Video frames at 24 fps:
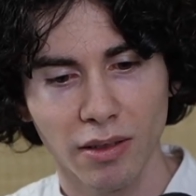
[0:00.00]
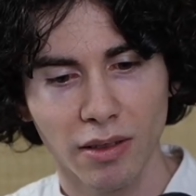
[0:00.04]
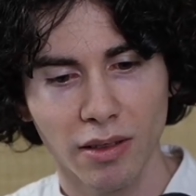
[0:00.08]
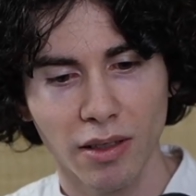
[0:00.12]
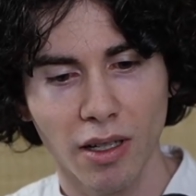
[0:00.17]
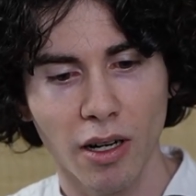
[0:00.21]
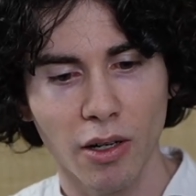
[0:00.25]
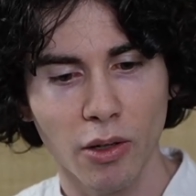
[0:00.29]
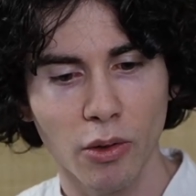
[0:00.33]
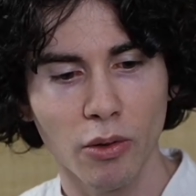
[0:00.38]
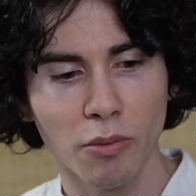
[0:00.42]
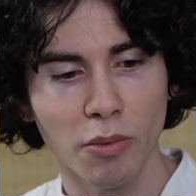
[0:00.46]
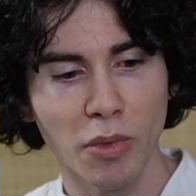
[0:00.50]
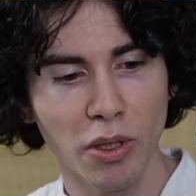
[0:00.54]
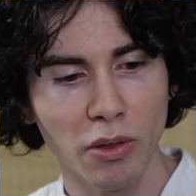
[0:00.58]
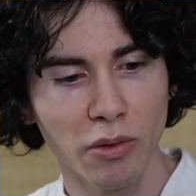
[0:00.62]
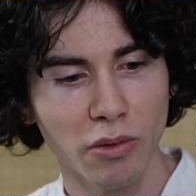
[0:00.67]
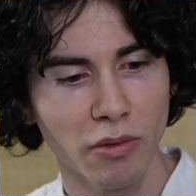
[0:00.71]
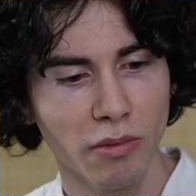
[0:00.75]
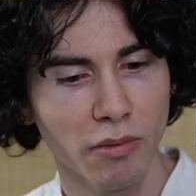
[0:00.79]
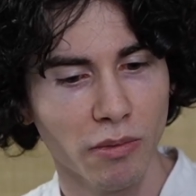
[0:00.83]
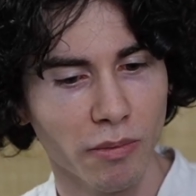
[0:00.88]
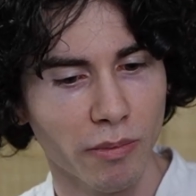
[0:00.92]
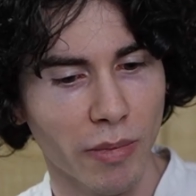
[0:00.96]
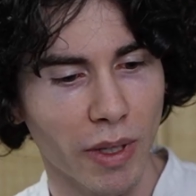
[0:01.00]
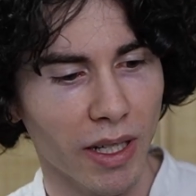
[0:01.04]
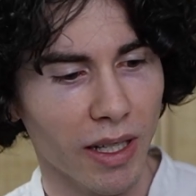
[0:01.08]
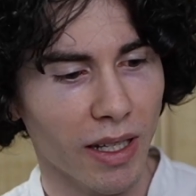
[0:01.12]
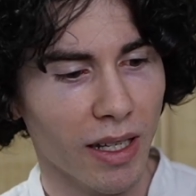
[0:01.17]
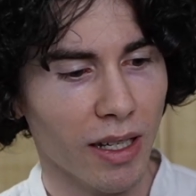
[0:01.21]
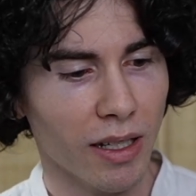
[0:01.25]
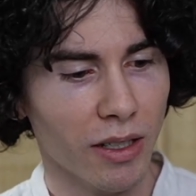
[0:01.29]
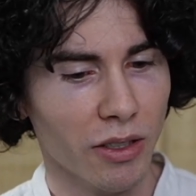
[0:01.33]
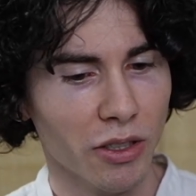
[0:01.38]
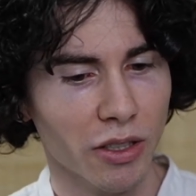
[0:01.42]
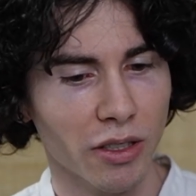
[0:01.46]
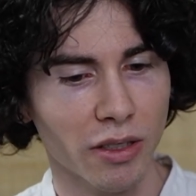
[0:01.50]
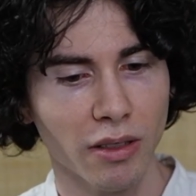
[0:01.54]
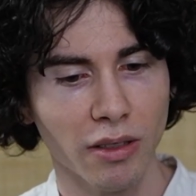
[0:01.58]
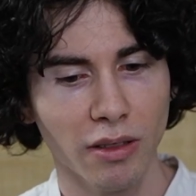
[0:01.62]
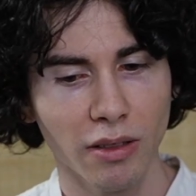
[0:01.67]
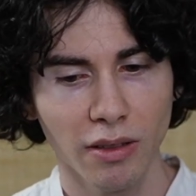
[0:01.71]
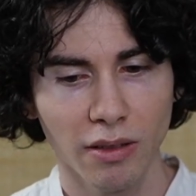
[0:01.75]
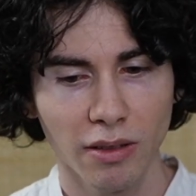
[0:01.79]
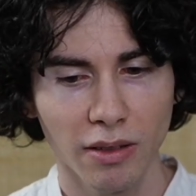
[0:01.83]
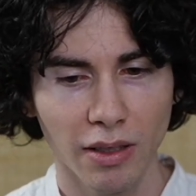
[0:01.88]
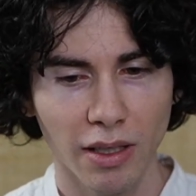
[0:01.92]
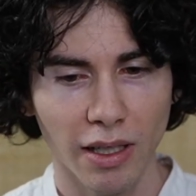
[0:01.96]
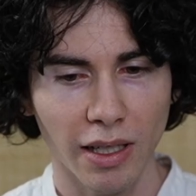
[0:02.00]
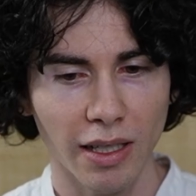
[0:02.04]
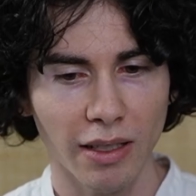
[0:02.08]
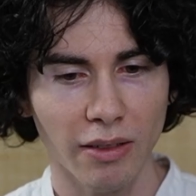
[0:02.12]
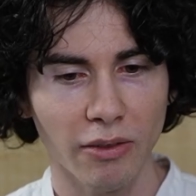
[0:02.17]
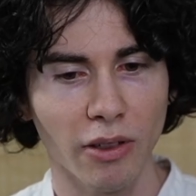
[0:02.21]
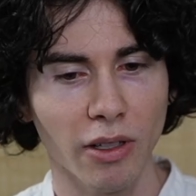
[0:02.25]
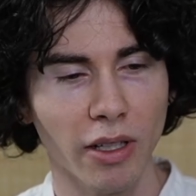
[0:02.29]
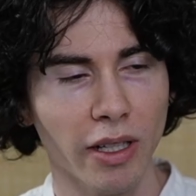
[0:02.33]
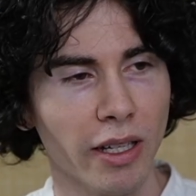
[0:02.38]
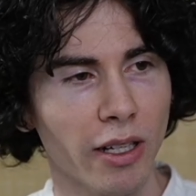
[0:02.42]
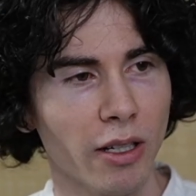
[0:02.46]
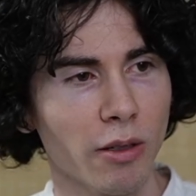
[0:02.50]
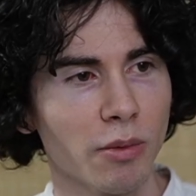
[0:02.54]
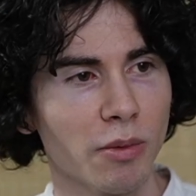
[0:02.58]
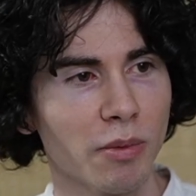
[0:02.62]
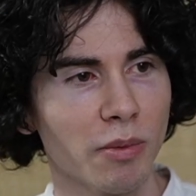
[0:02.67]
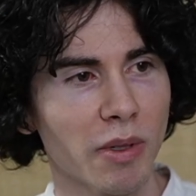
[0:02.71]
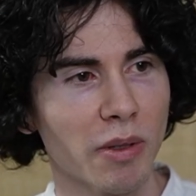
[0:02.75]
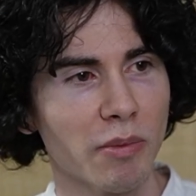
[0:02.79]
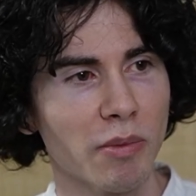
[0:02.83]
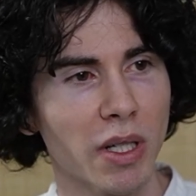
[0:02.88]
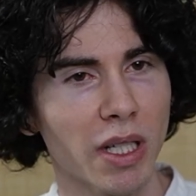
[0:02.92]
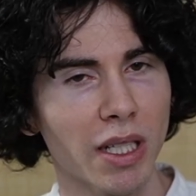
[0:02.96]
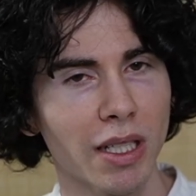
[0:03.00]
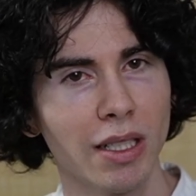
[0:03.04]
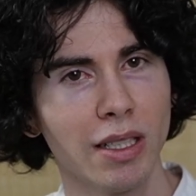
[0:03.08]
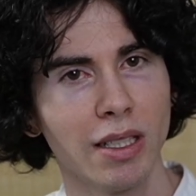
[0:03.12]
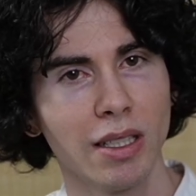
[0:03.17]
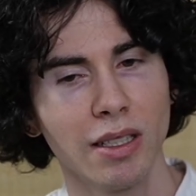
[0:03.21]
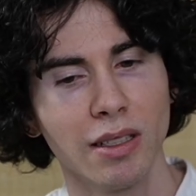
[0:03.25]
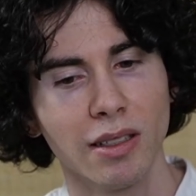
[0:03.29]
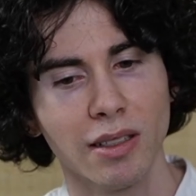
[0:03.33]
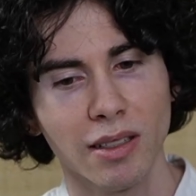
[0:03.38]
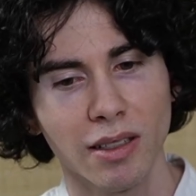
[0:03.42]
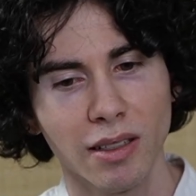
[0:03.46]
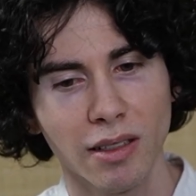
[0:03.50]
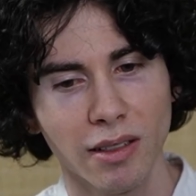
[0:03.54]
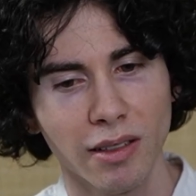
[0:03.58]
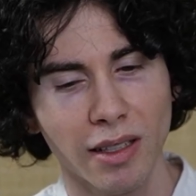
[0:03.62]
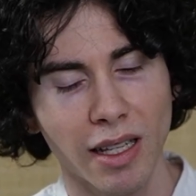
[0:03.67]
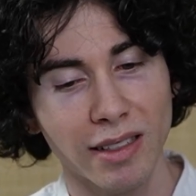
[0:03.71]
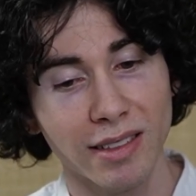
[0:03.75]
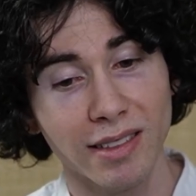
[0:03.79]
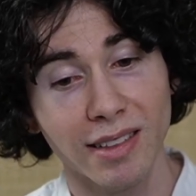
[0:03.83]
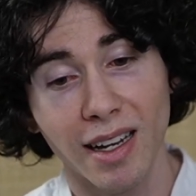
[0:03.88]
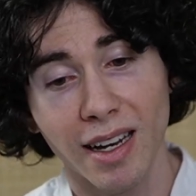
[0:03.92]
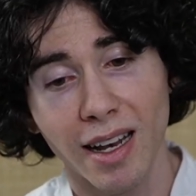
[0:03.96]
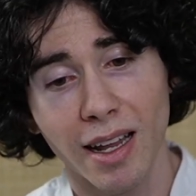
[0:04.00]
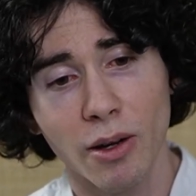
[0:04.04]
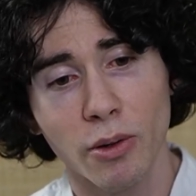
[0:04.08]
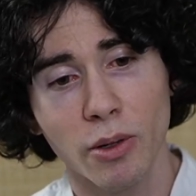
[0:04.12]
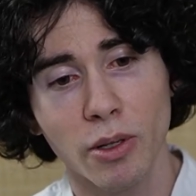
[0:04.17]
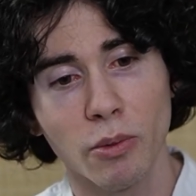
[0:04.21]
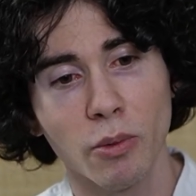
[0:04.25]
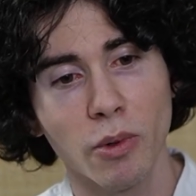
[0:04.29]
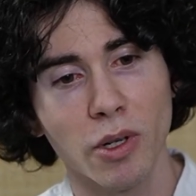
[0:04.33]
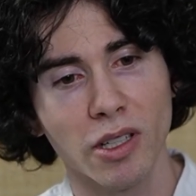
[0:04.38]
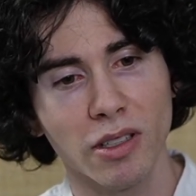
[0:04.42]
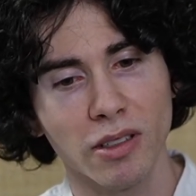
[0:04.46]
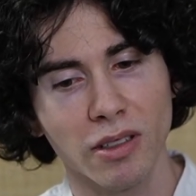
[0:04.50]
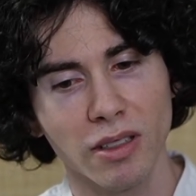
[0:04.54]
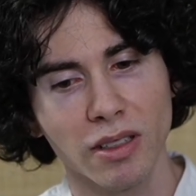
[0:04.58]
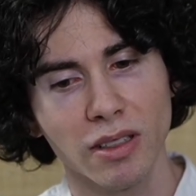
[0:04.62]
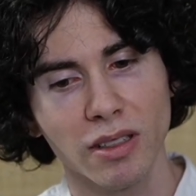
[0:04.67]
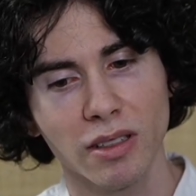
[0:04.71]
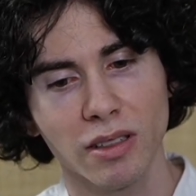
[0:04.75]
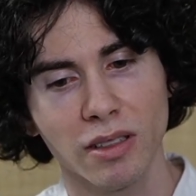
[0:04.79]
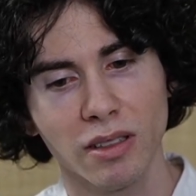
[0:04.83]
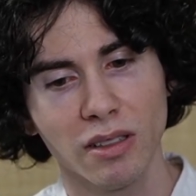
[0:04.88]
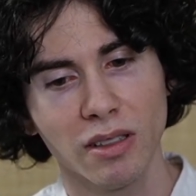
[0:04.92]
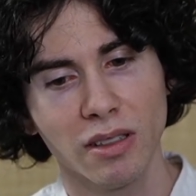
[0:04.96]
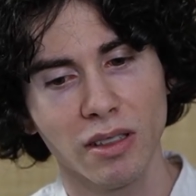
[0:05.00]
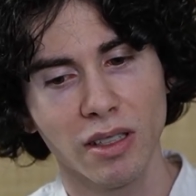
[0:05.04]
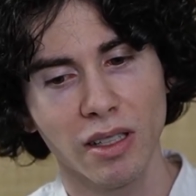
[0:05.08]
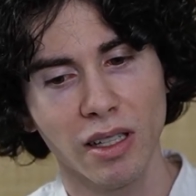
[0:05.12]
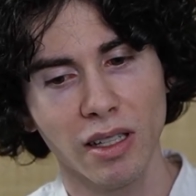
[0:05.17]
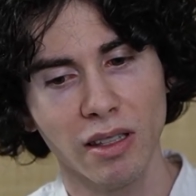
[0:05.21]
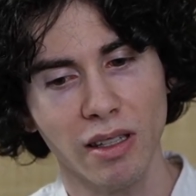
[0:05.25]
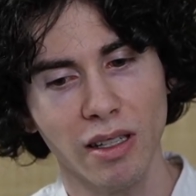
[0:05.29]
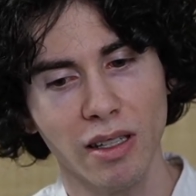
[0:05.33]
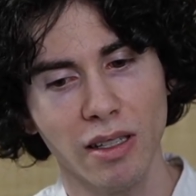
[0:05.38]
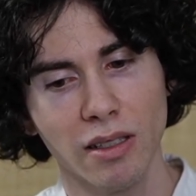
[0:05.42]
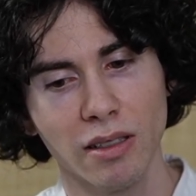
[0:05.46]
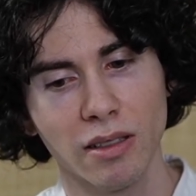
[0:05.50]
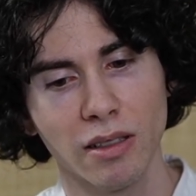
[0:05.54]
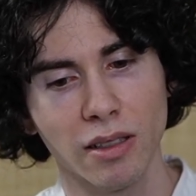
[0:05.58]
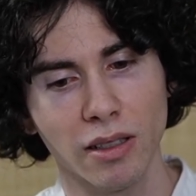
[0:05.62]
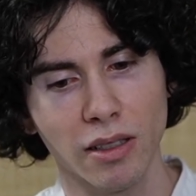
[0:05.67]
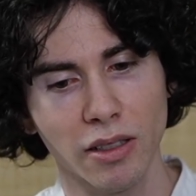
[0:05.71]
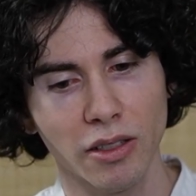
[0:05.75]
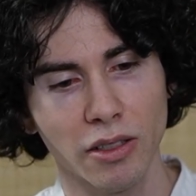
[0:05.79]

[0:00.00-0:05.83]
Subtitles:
autoimmune medication and really helps me, but that's not how it works in the ER.